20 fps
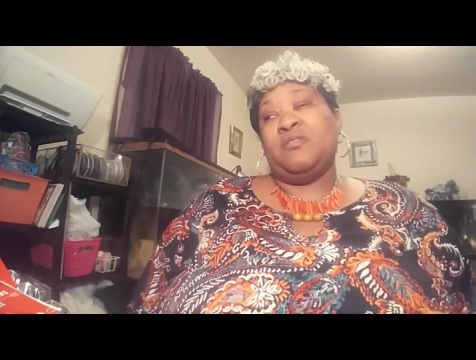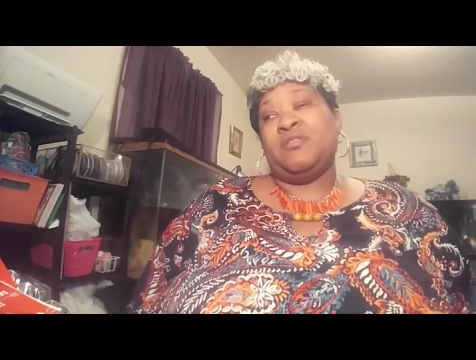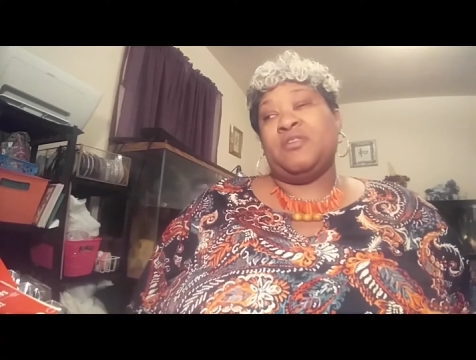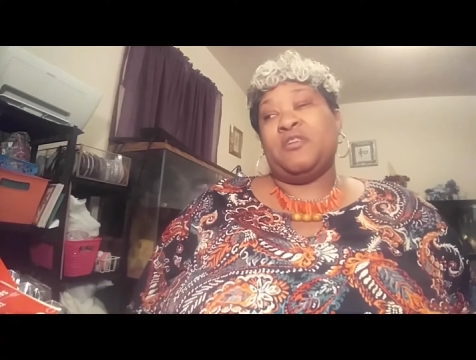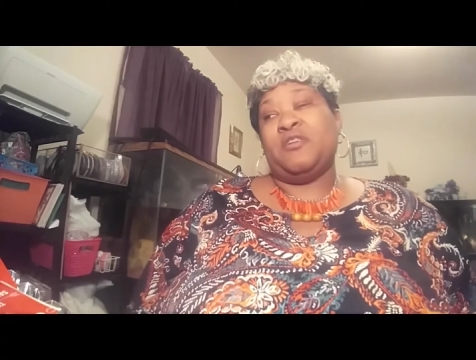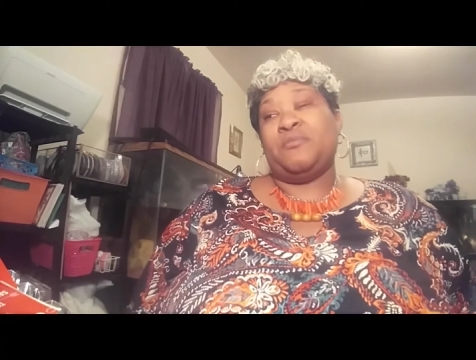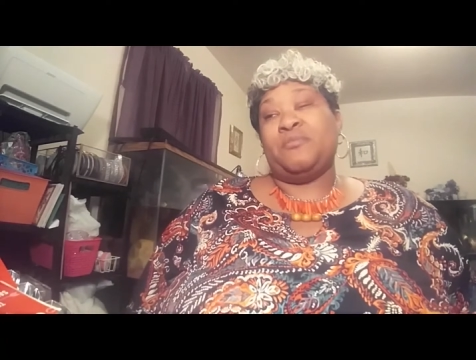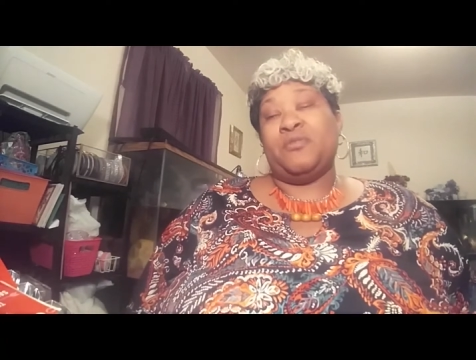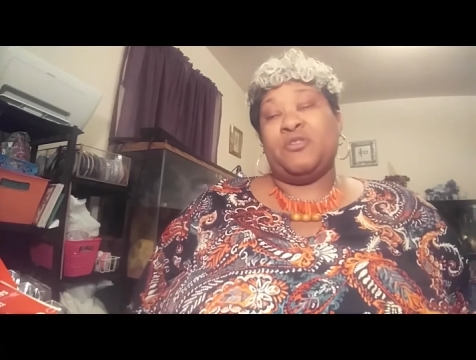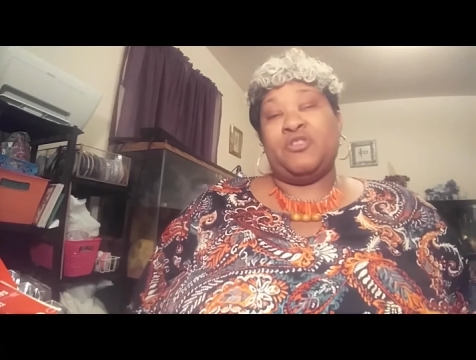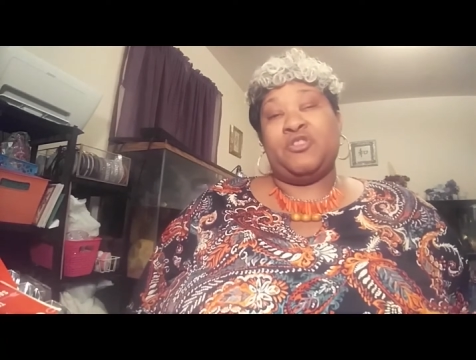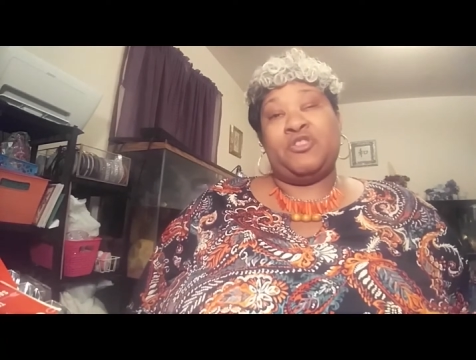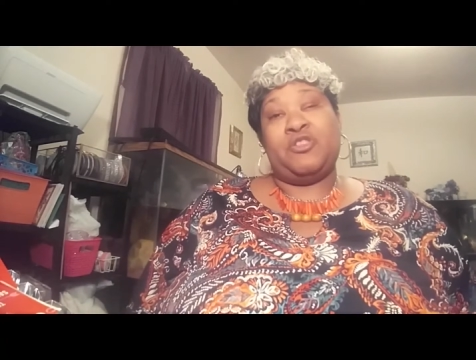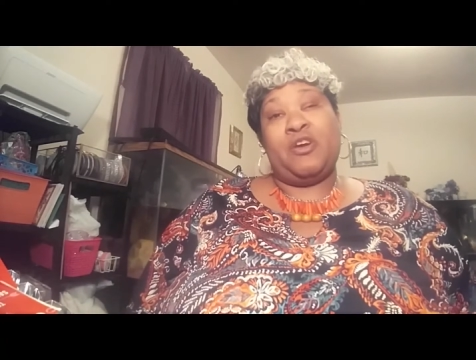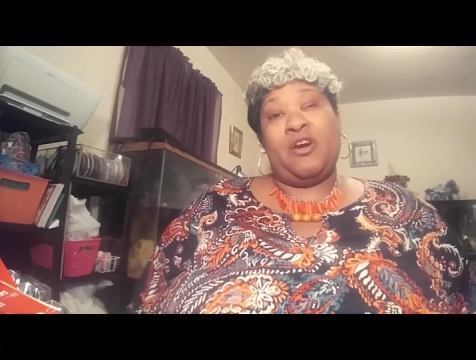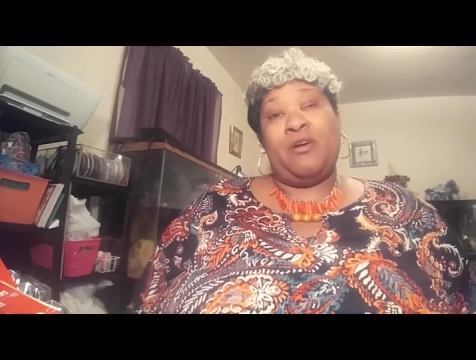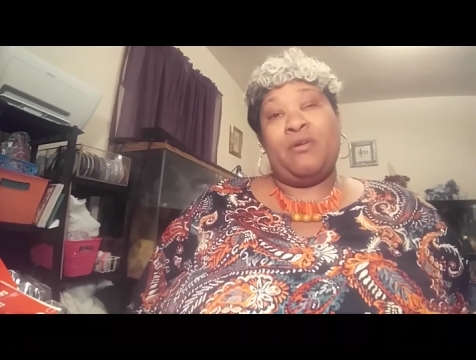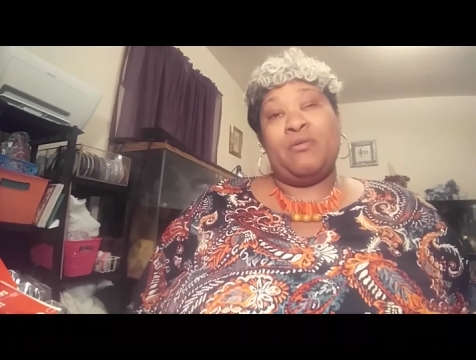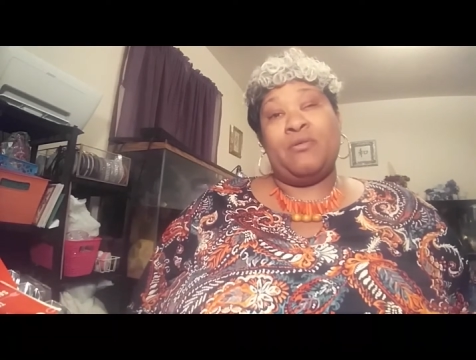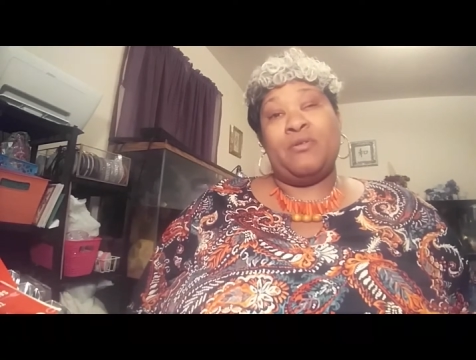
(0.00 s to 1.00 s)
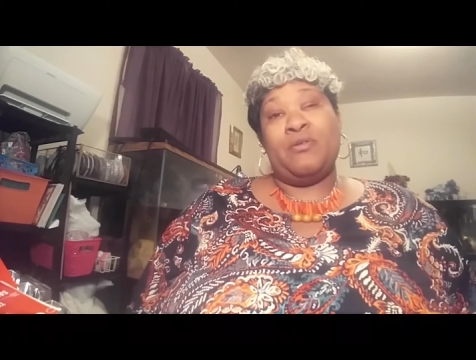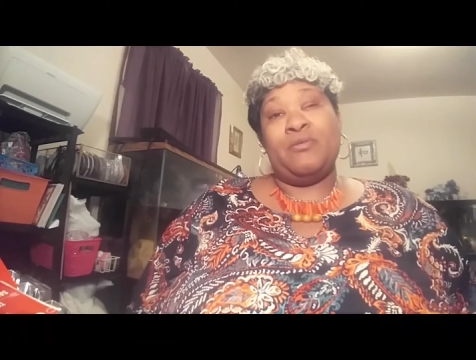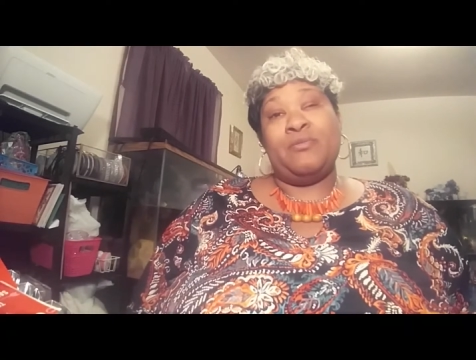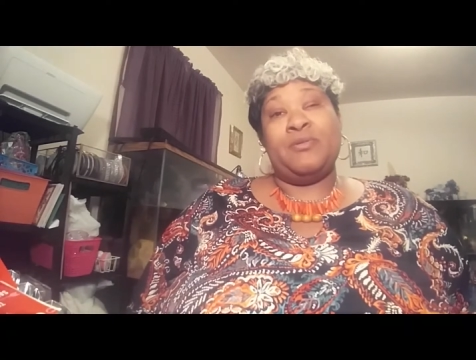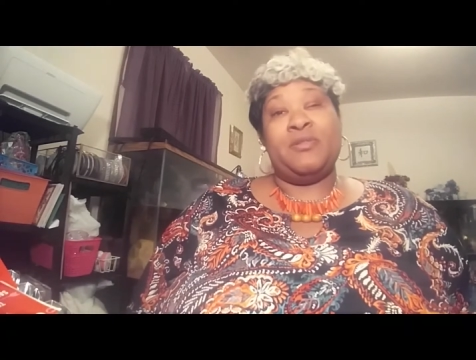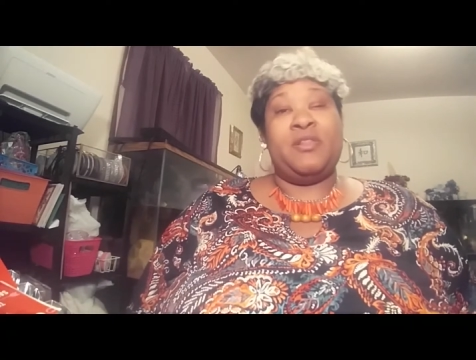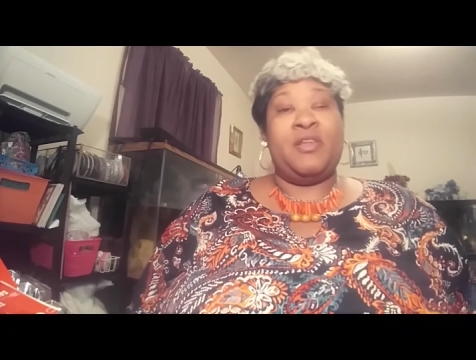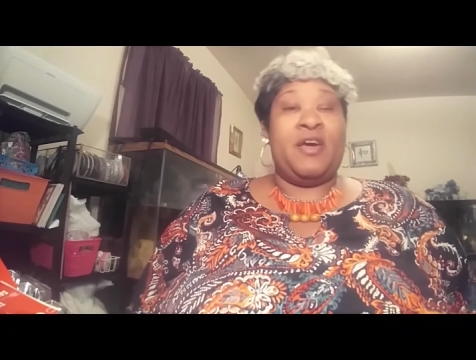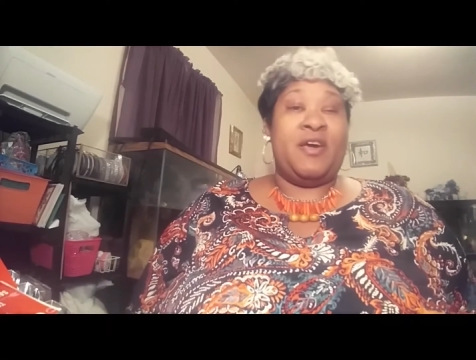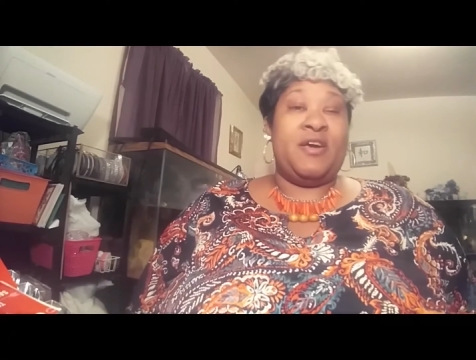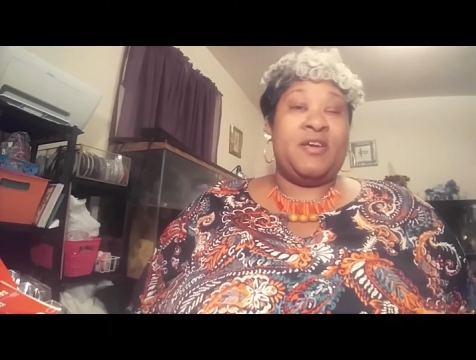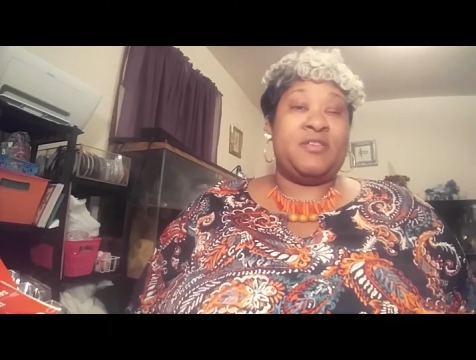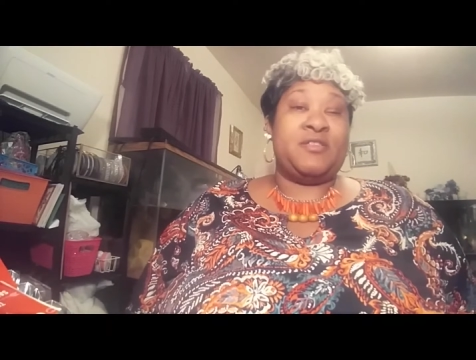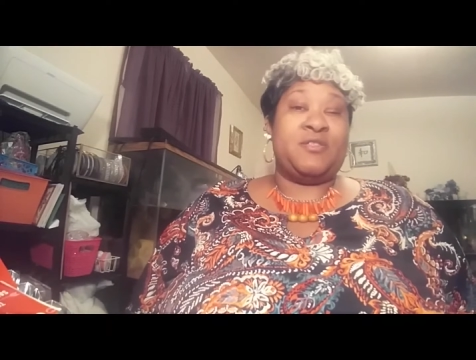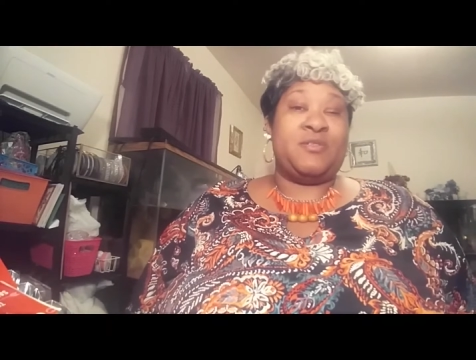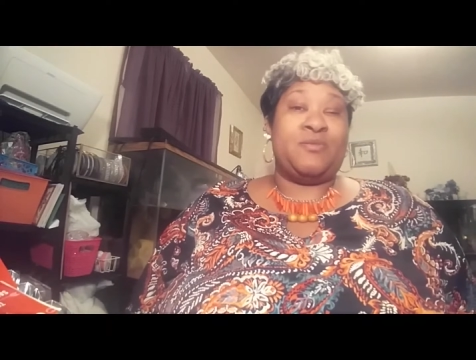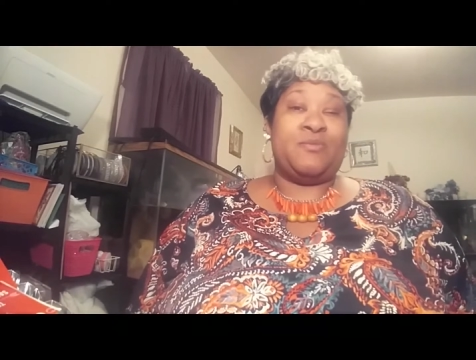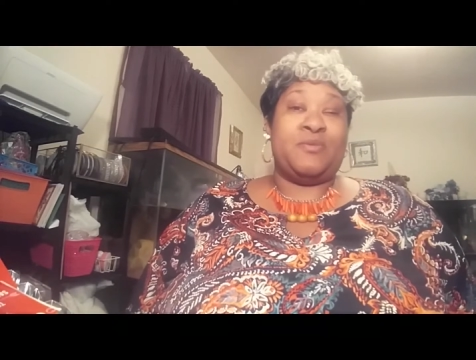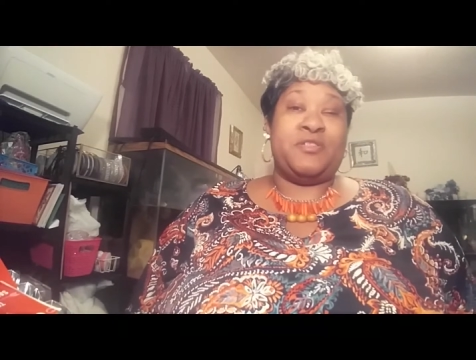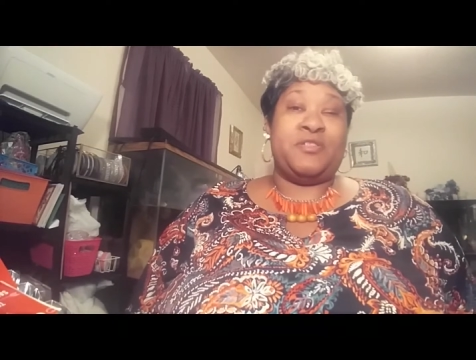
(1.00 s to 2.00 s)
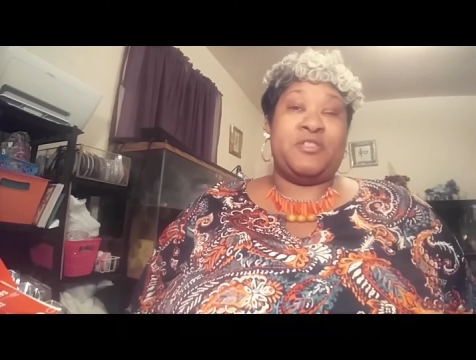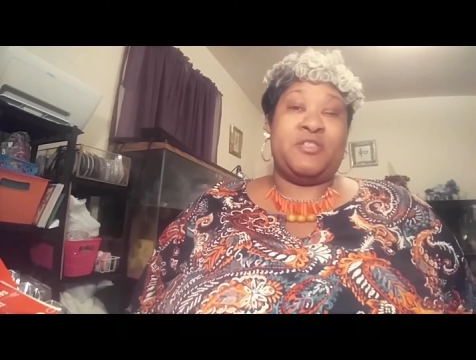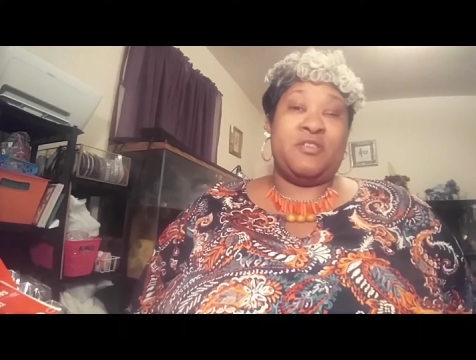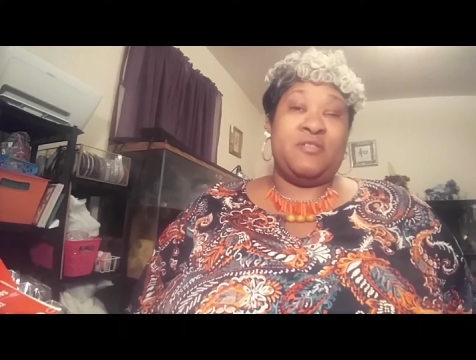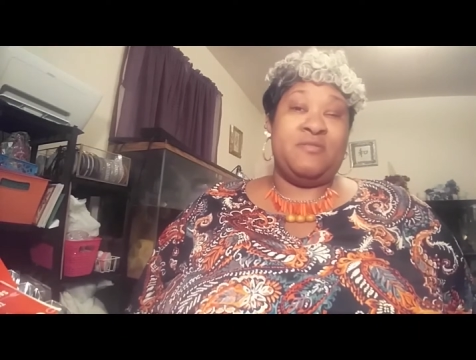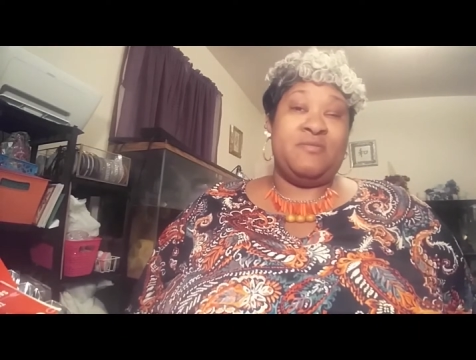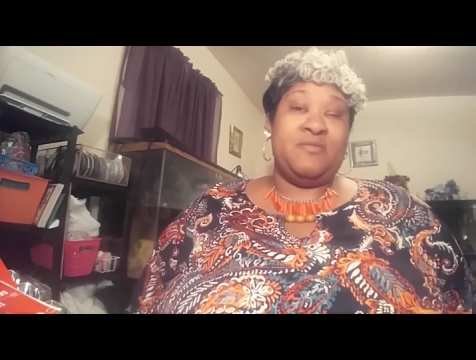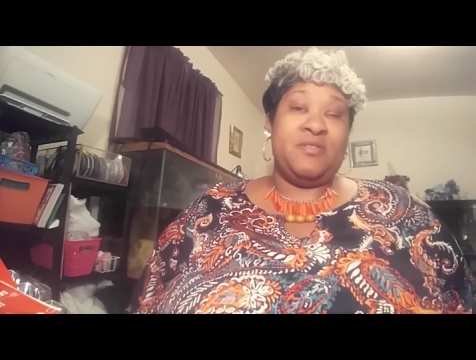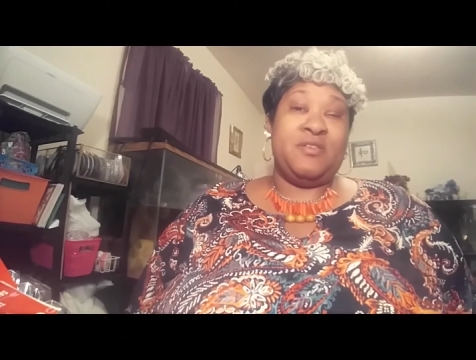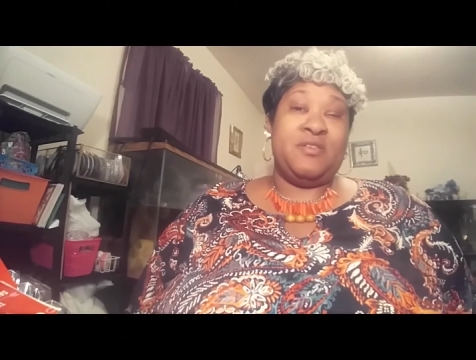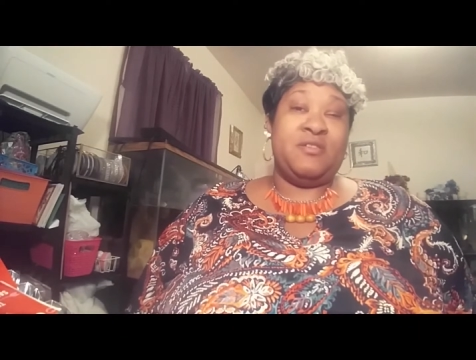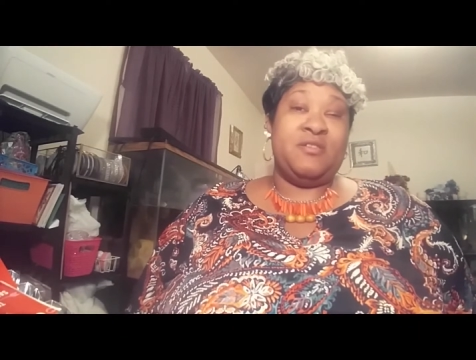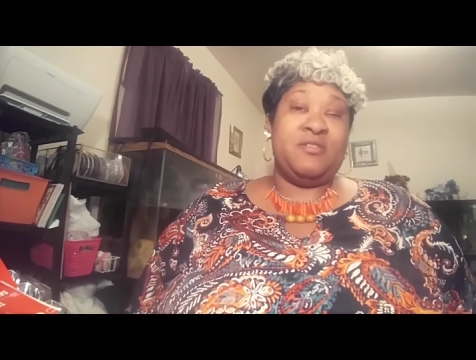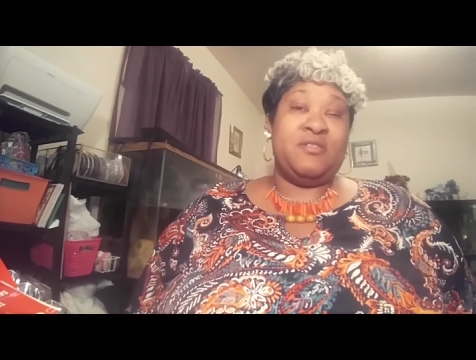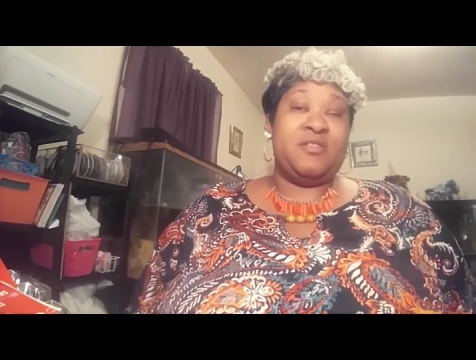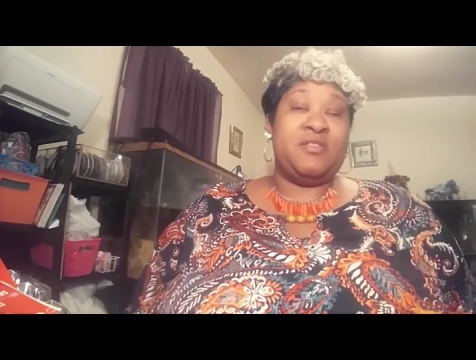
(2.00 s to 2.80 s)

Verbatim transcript: take me a shower, relax, watch TV.